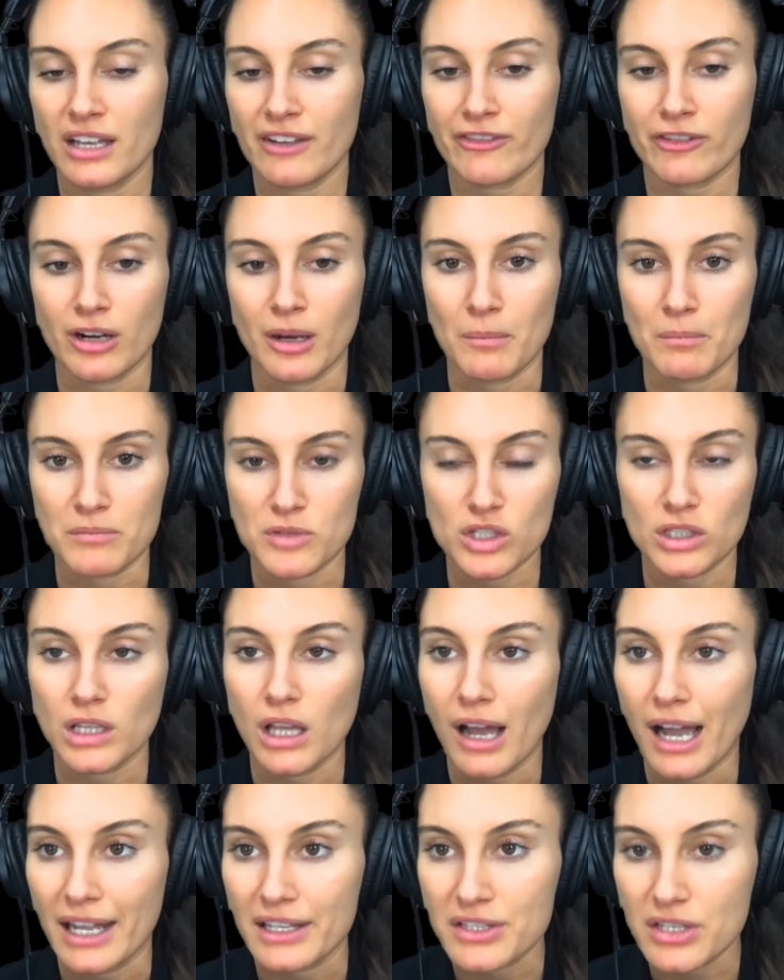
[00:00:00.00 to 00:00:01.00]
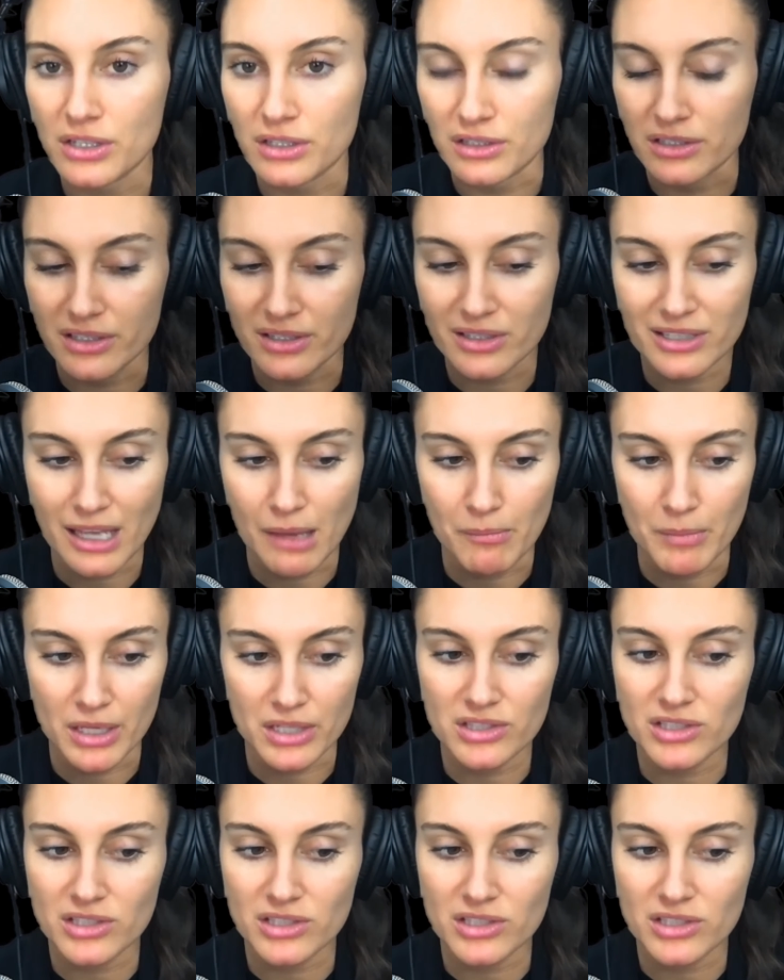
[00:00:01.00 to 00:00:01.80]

from July to December.